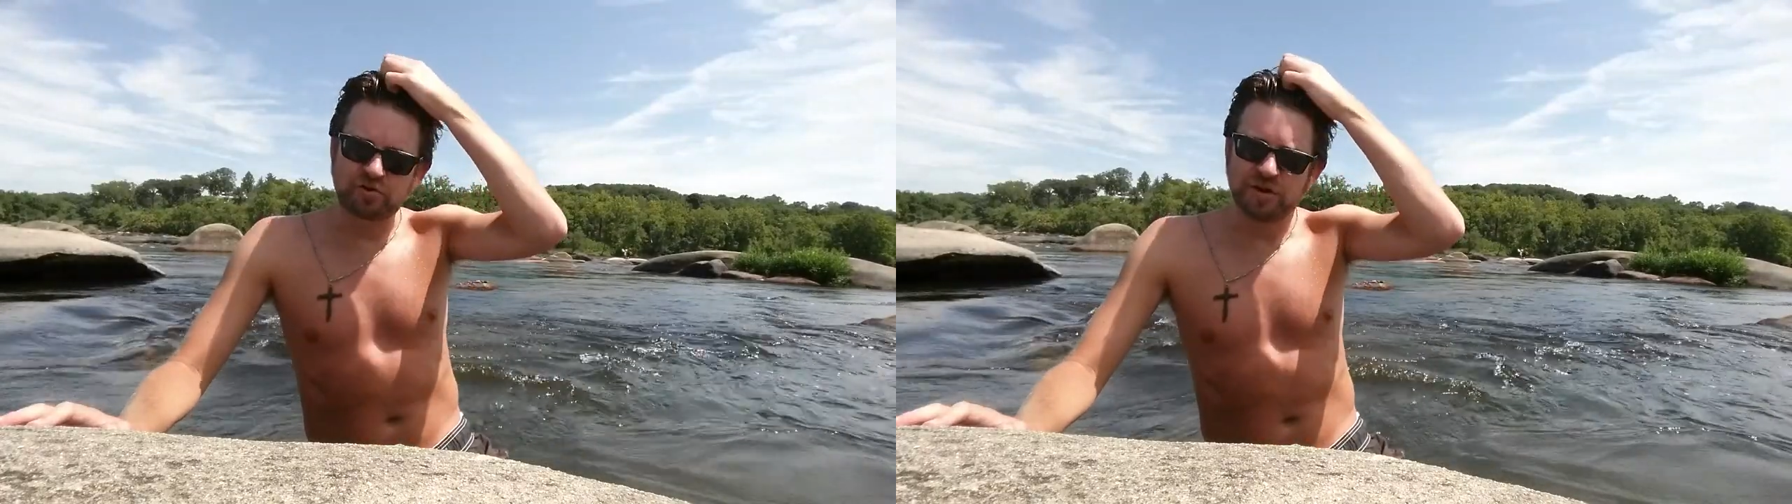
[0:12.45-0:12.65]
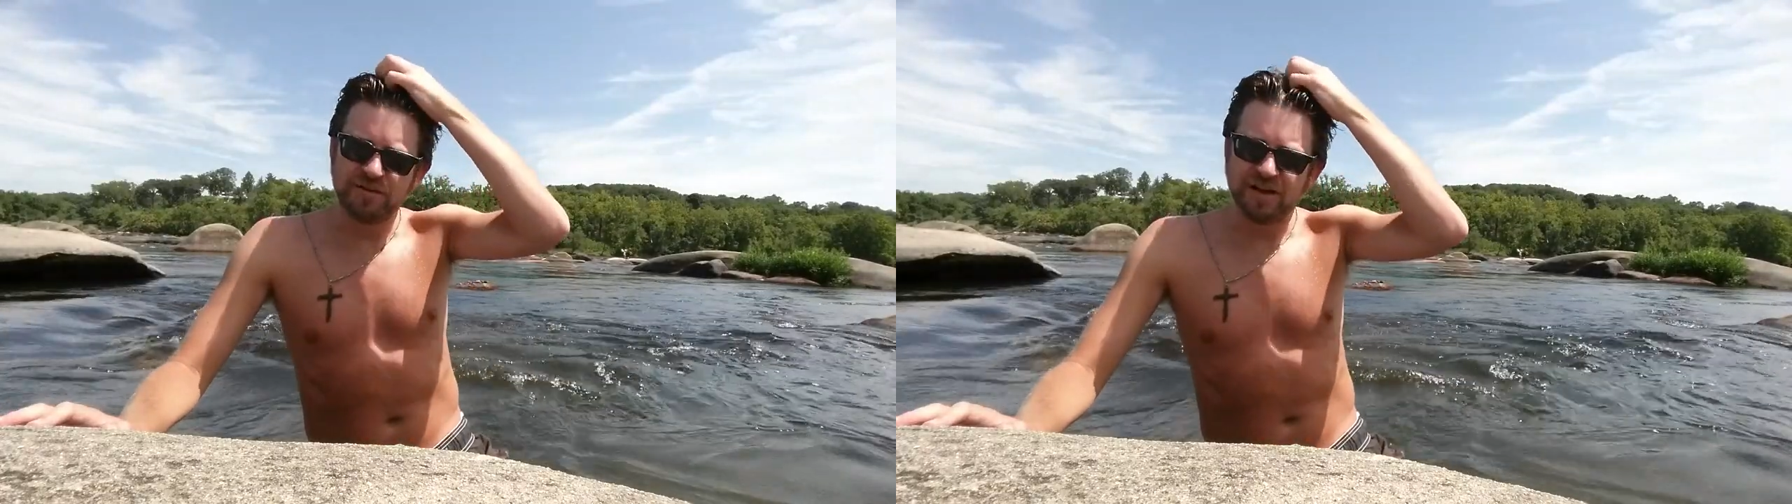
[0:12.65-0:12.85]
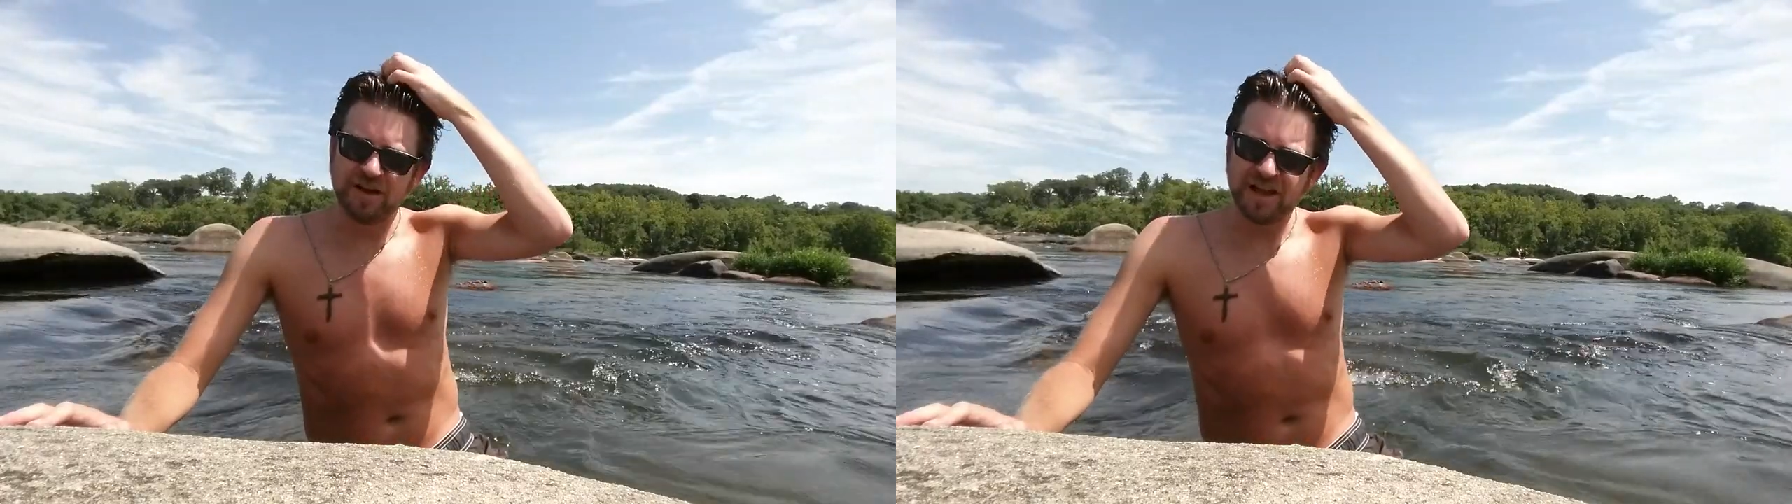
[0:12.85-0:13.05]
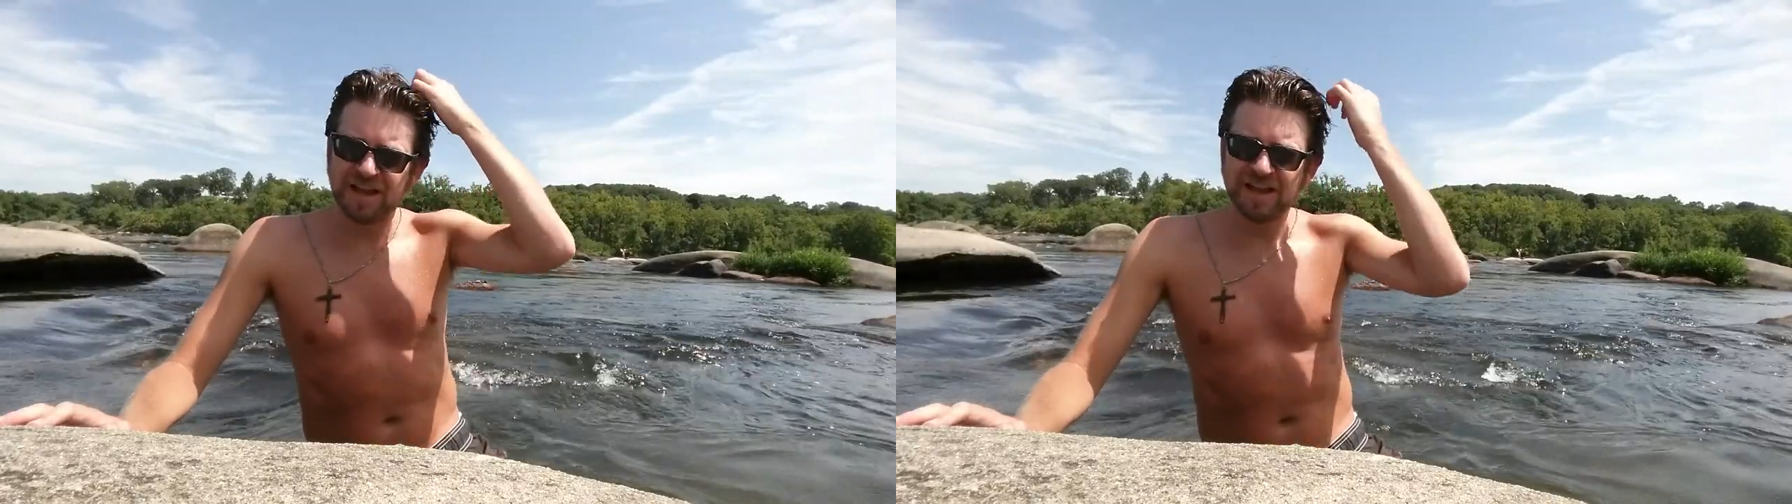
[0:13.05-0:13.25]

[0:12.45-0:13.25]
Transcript: trivia